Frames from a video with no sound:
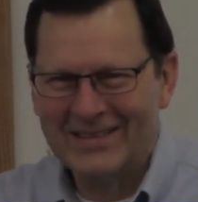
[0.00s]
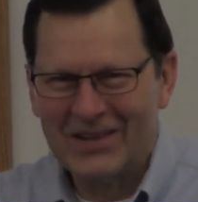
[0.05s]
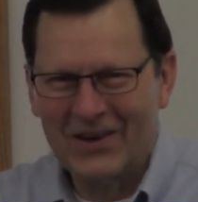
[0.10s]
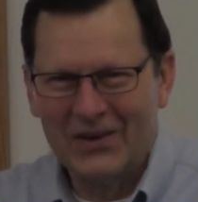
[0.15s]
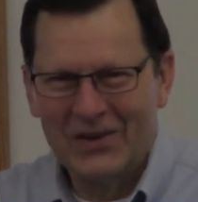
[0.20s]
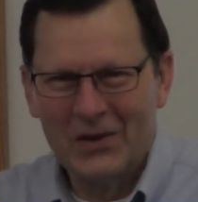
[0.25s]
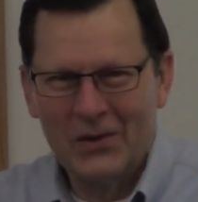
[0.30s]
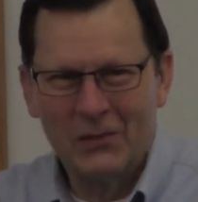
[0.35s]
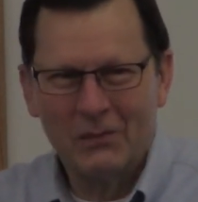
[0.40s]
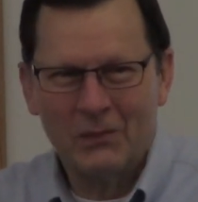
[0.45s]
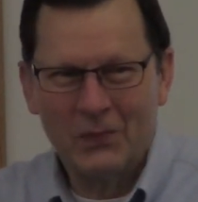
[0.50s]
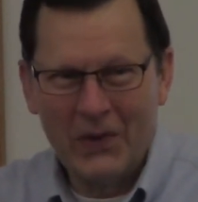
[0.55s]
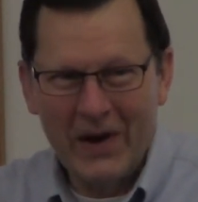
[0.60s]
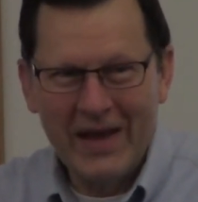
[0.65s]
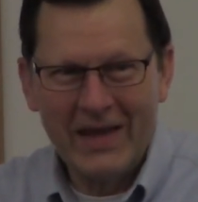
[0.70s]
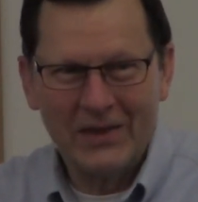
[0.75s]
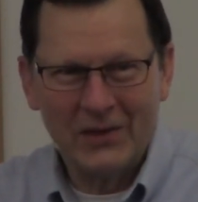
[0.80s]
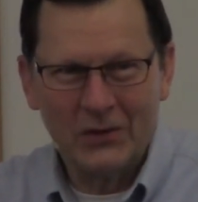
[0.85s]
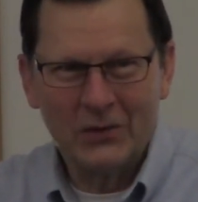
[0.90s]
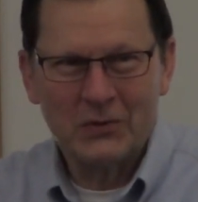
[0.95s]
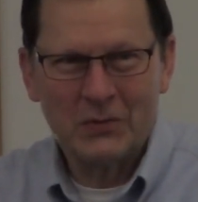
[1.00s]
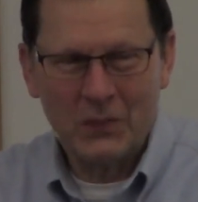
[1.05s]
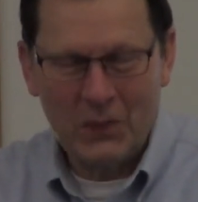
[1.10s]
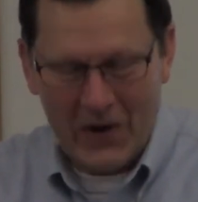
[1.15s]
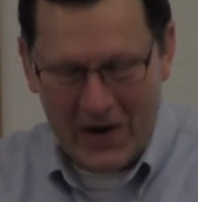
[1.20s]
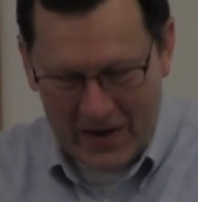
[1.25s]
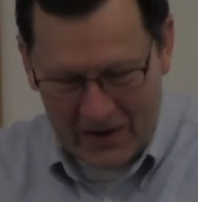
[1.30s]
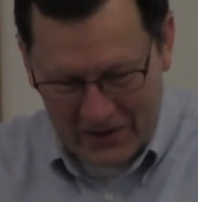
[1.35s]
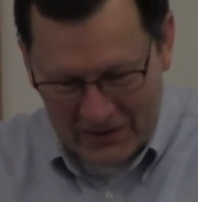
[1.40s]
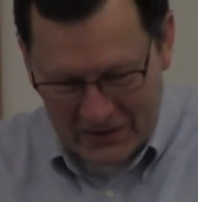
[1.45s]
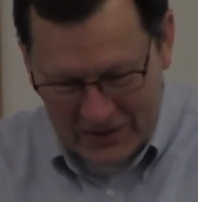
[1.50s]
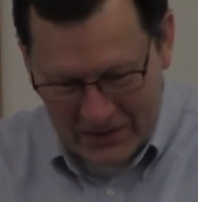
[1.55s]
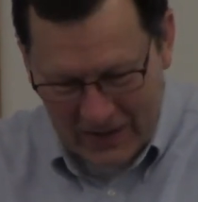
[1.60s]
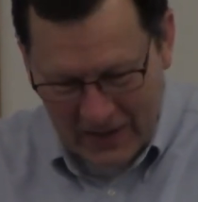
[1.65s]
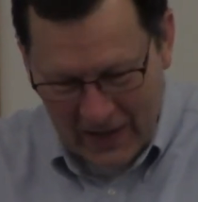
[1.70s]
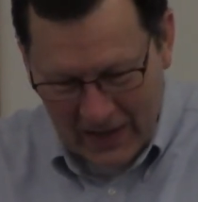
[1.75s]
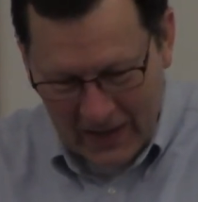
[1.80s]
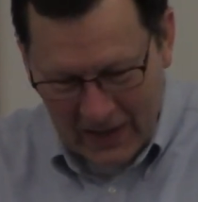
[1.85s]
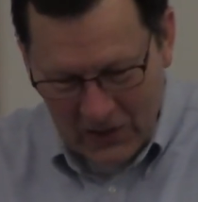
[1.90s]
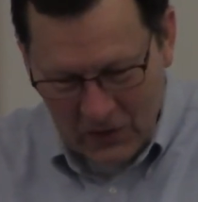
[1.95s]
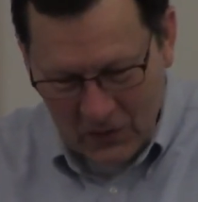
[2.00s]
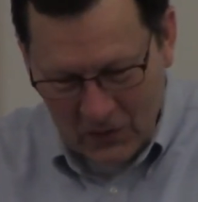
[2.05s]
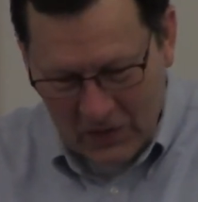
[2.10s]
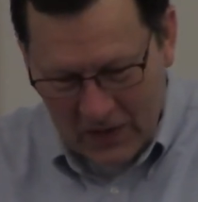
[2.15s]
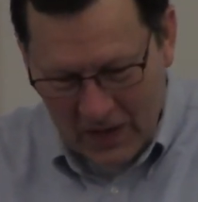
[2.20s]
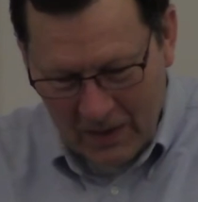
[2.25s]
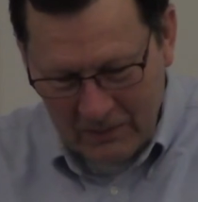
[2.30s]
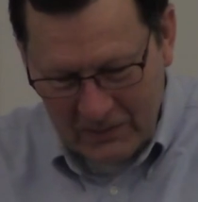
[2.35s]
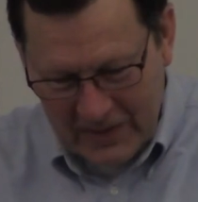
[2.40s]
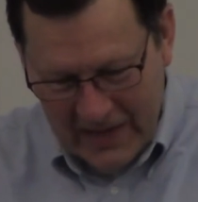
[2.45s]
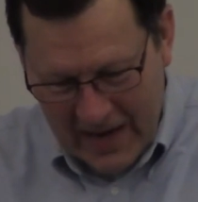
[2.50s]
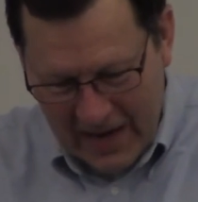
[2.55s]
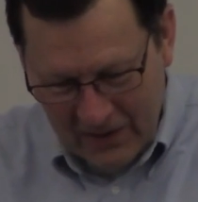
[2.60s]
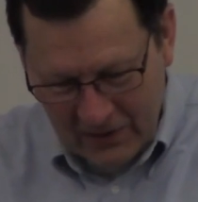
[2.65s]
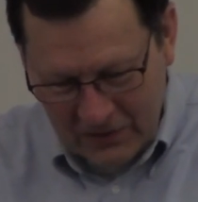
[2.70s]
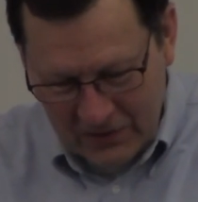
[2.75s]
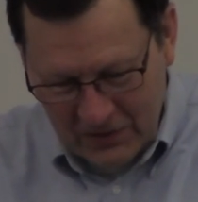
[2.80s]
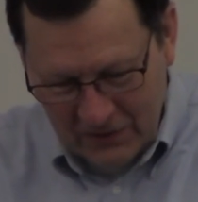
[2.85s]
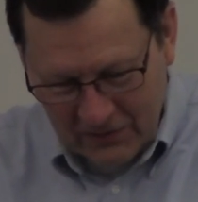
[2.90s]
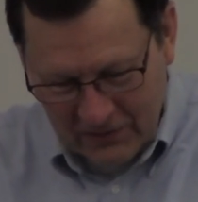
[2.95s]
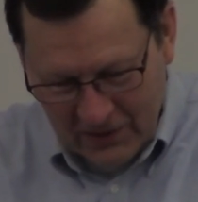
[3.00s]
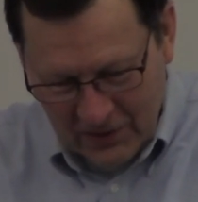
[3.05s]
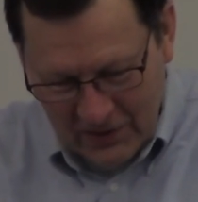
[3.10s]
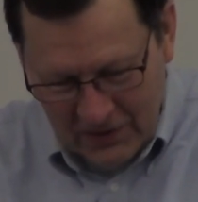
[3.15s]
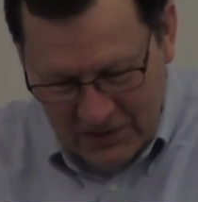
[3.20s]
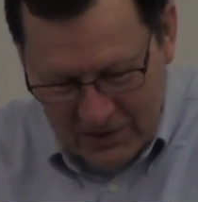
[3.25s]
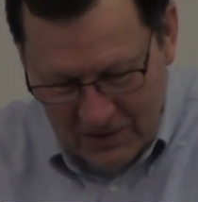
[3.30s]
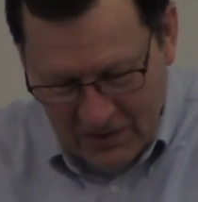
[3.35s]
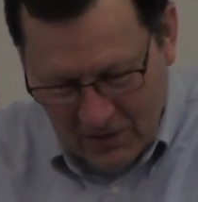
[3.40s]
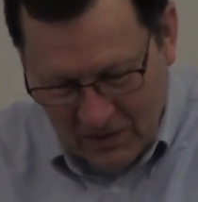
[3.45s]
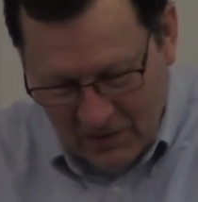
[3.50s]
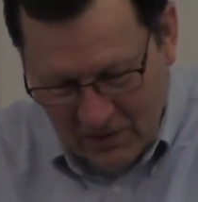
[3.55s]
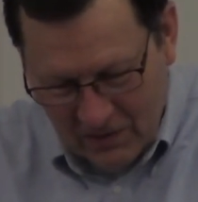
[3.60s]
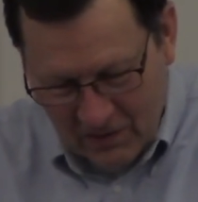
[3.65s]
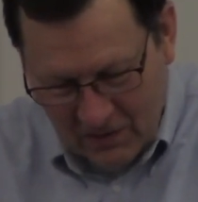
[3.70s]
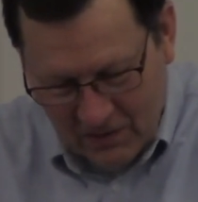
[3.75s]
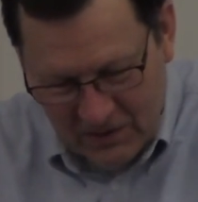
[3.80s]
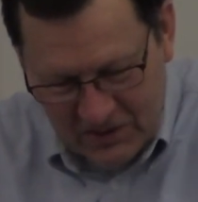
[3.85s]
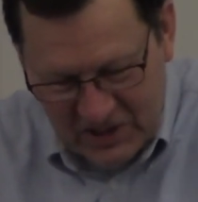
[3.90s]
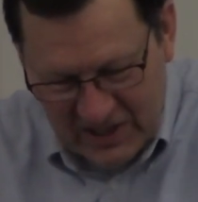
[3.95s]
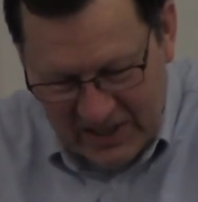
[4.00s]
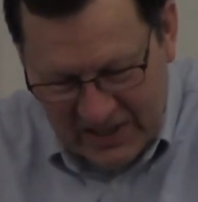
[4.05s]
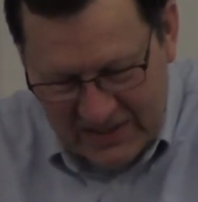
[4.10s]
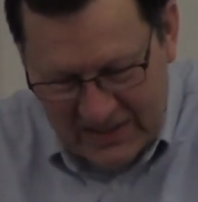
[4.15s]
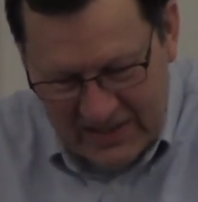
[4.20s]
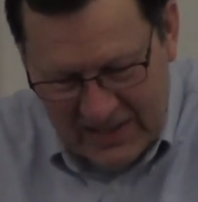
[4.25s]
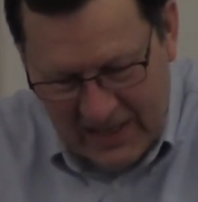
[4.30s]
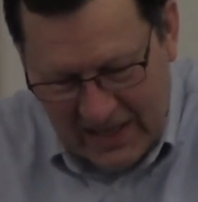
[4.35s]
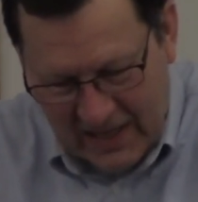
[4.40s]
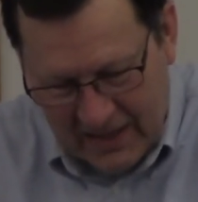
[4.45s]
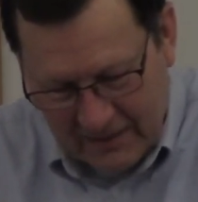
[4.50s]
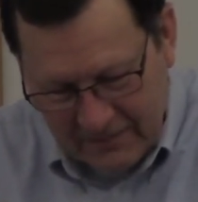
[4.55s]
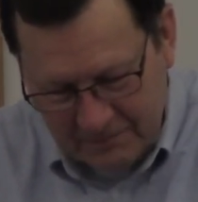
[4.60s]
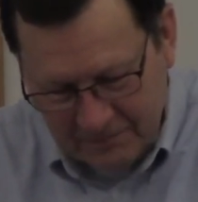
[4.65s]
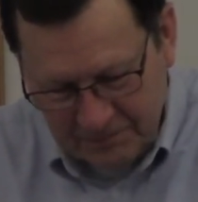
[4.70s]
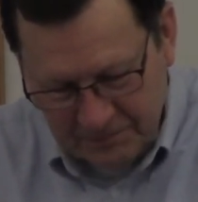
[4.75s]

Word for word: so you pray those prayers. You come down to verse oh, 16.